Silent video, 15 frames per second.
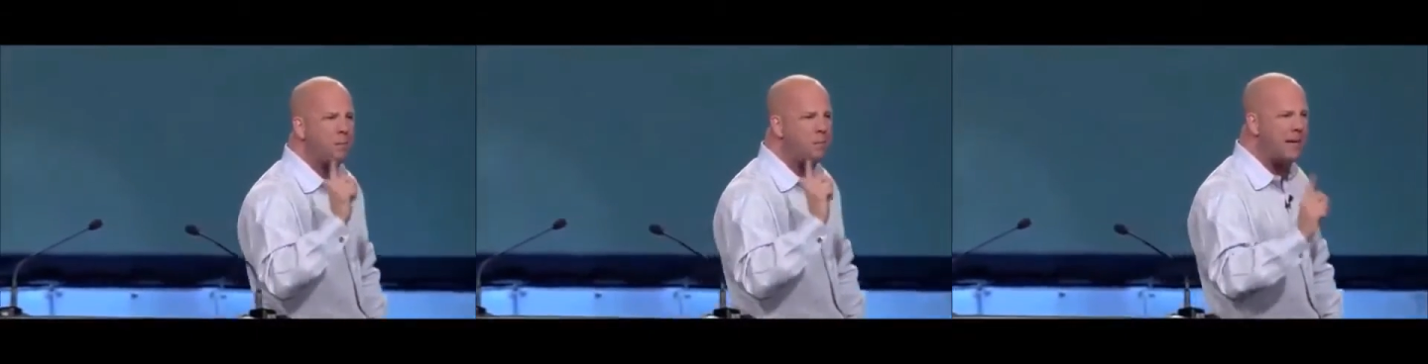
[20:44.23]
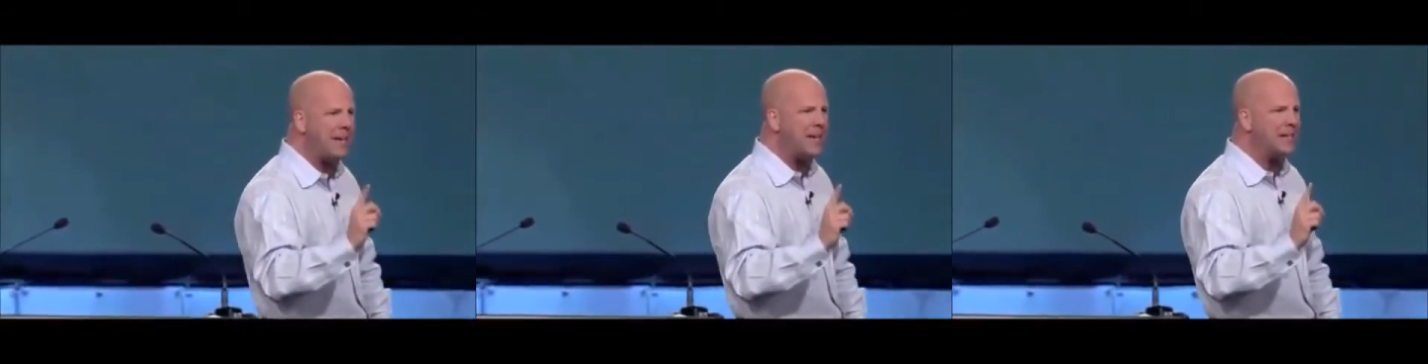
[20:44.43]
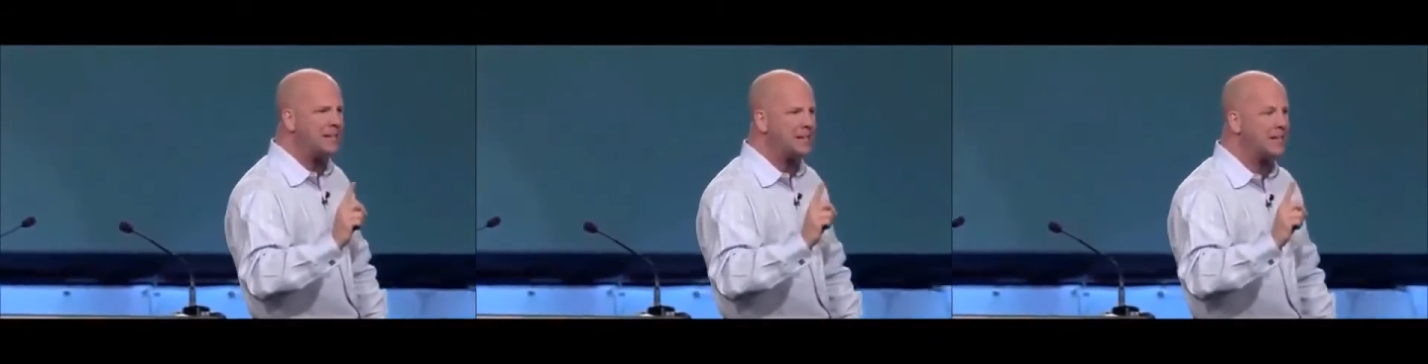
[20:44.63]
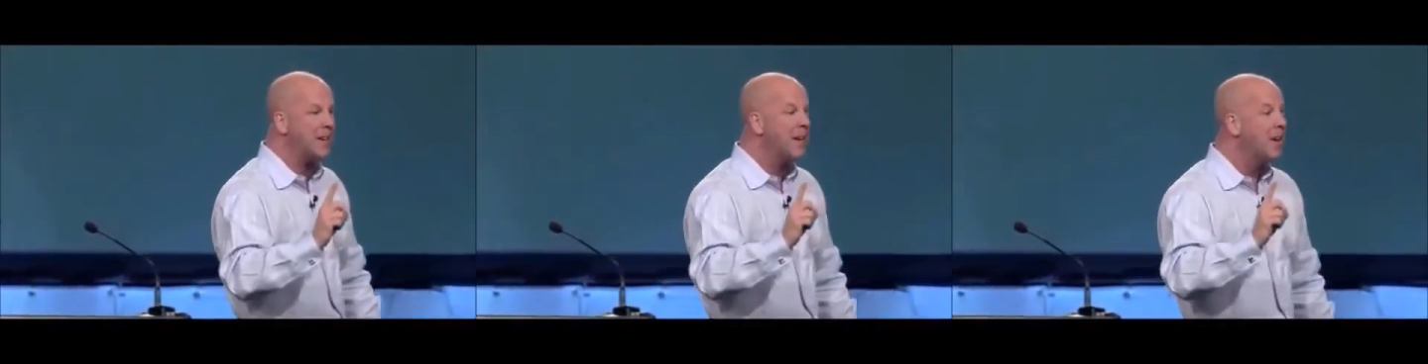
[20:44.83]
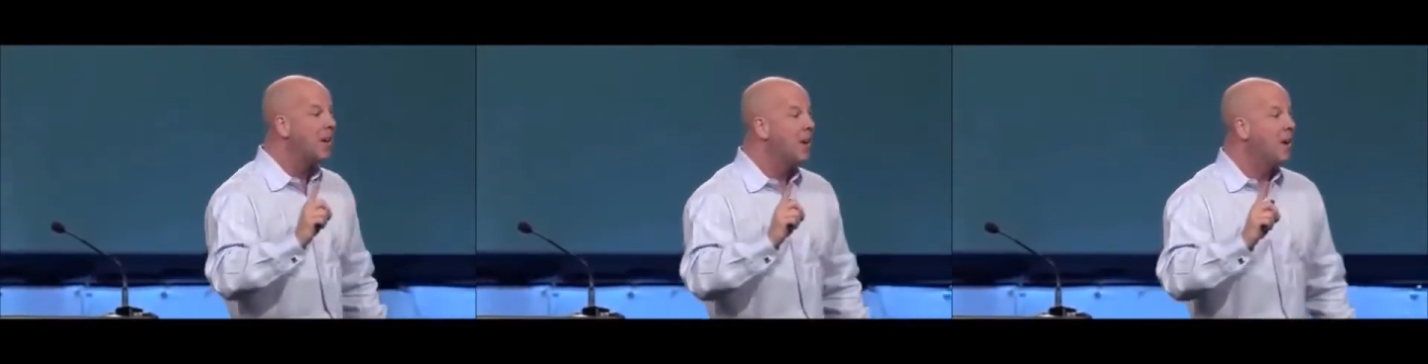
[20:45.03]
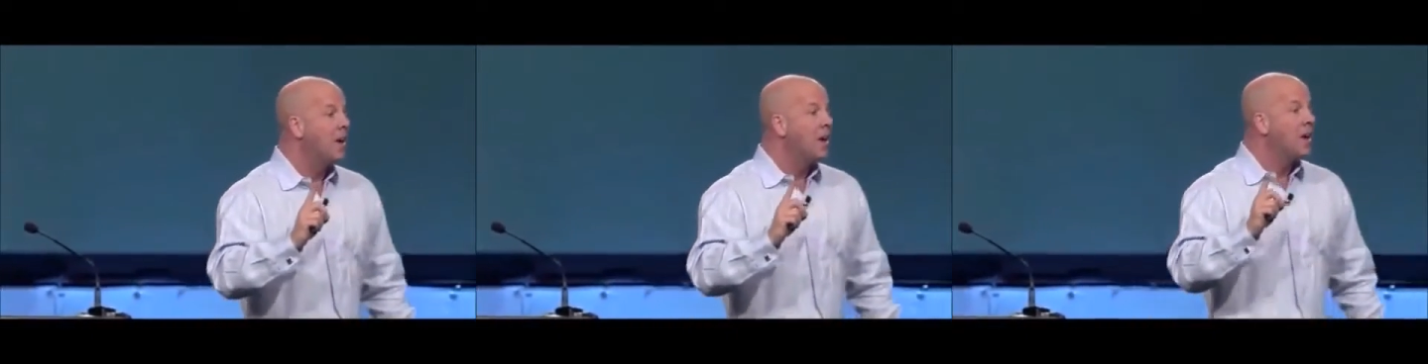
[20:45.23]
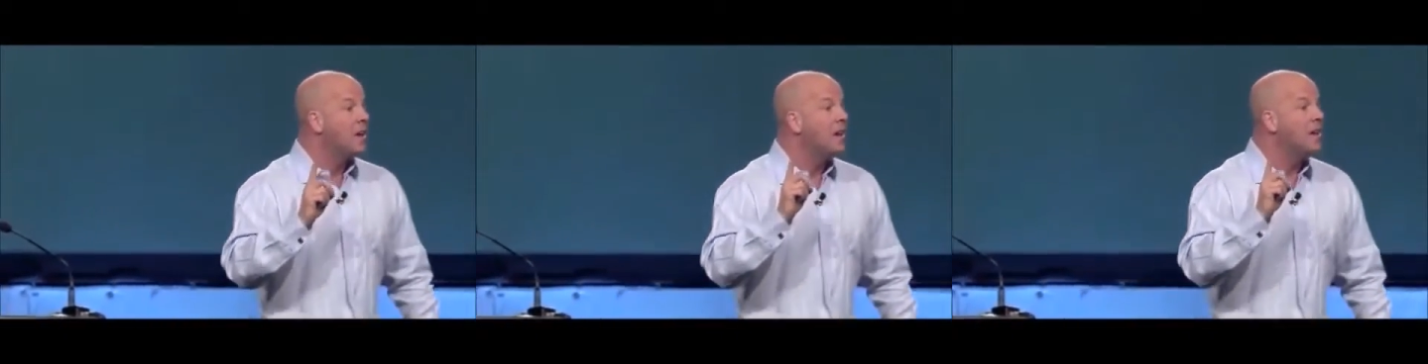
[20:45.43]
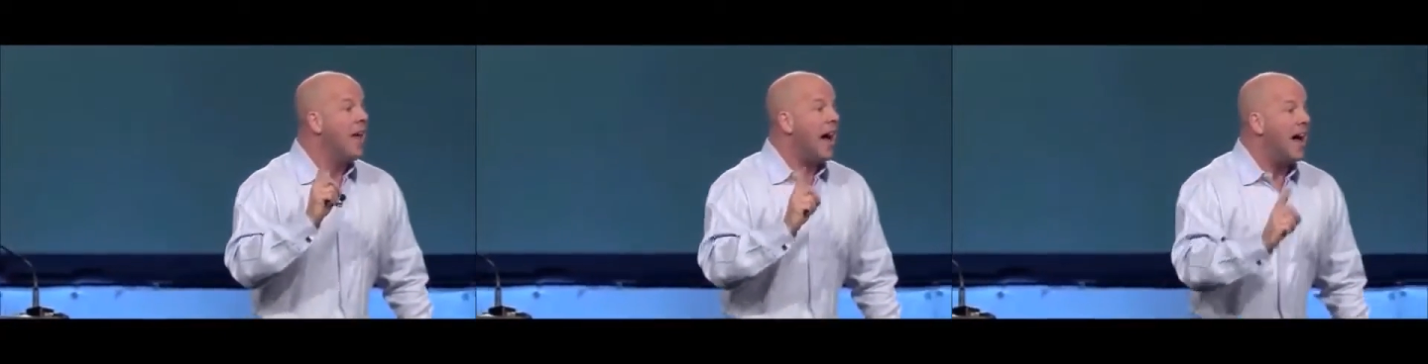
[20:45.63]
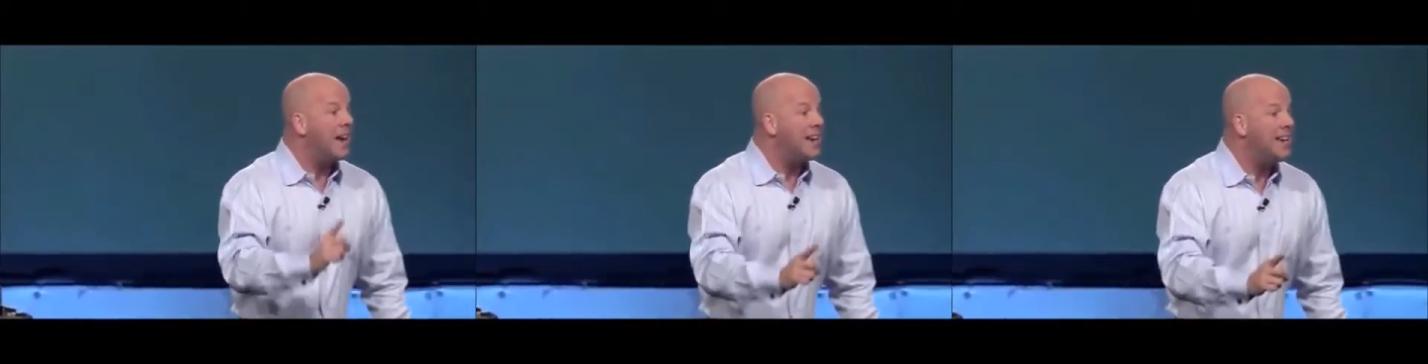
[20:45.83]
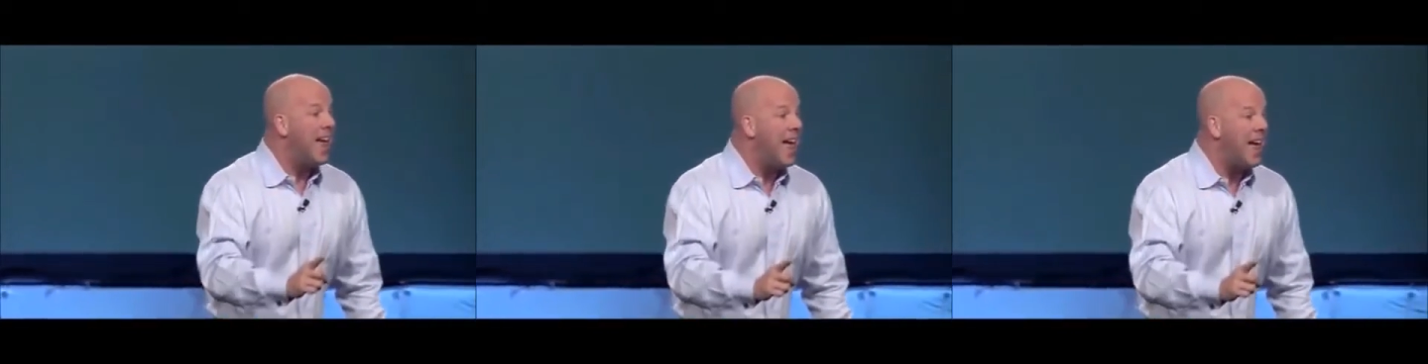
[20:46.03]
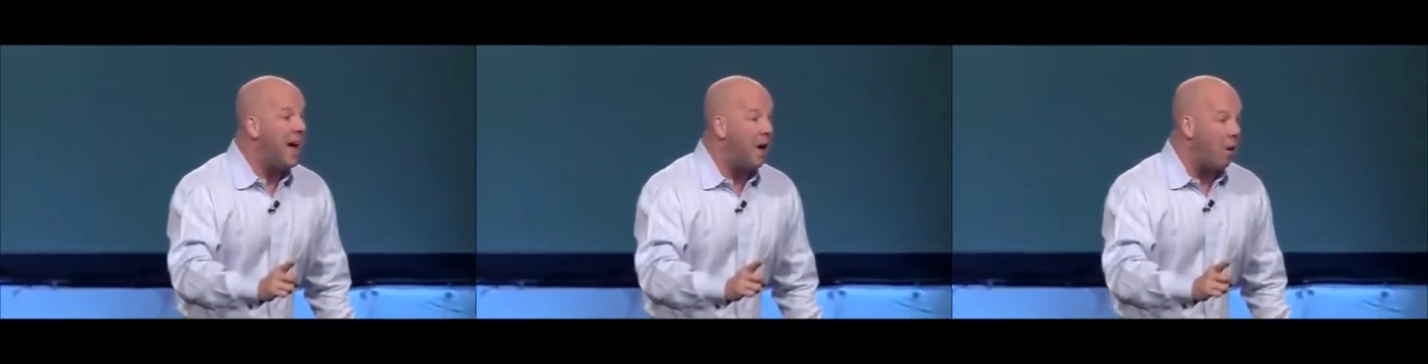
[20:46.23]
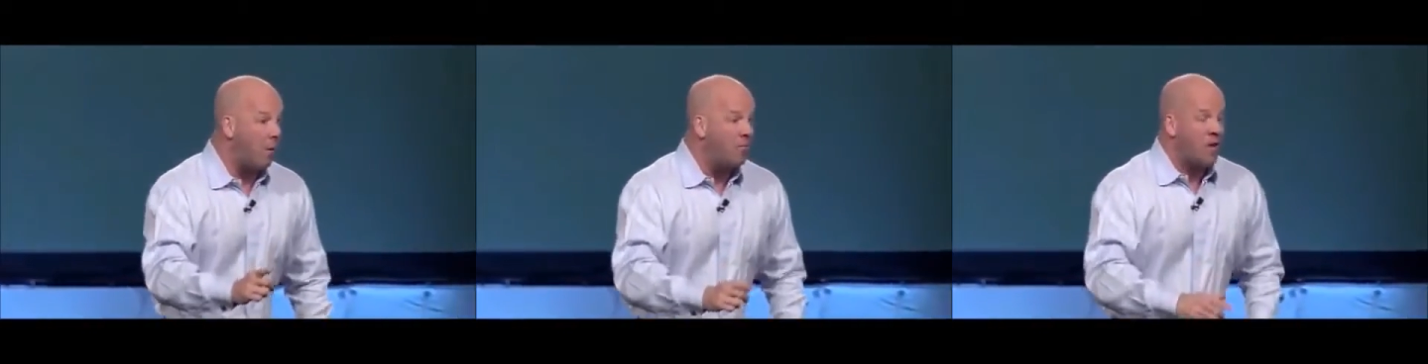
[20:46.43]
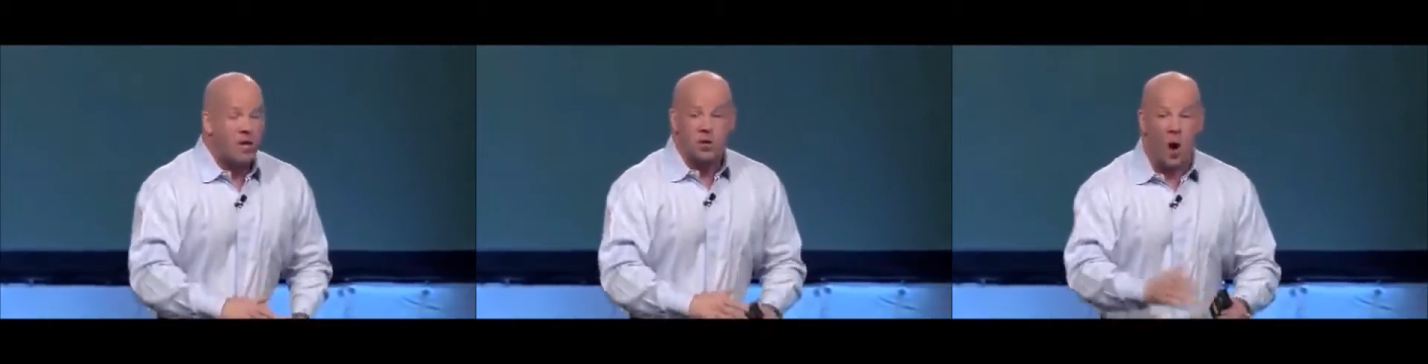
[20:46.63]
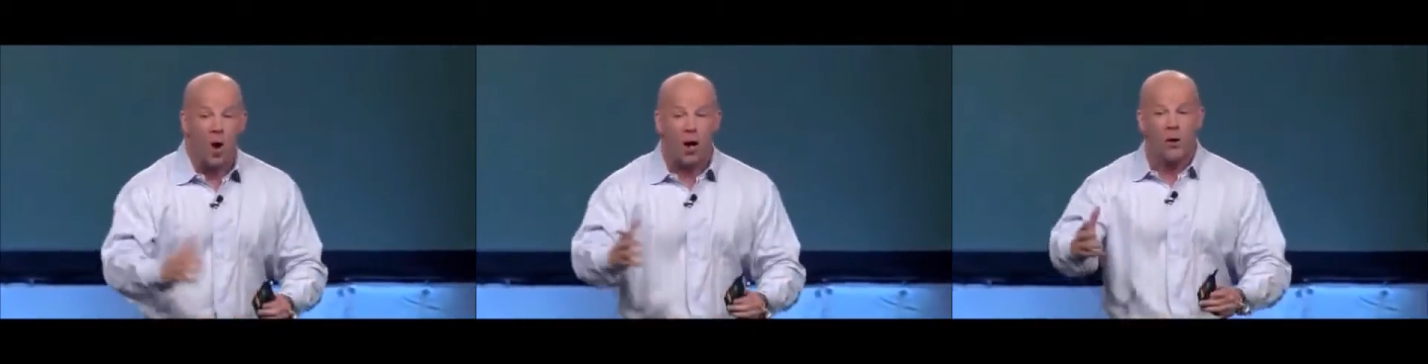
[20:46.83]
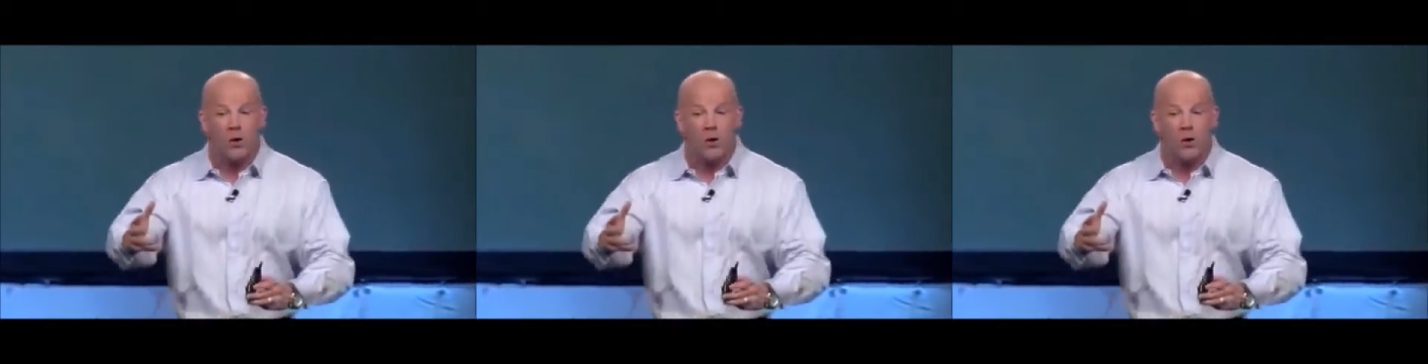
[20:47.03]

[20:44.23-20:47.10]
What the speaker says: means not now. So all I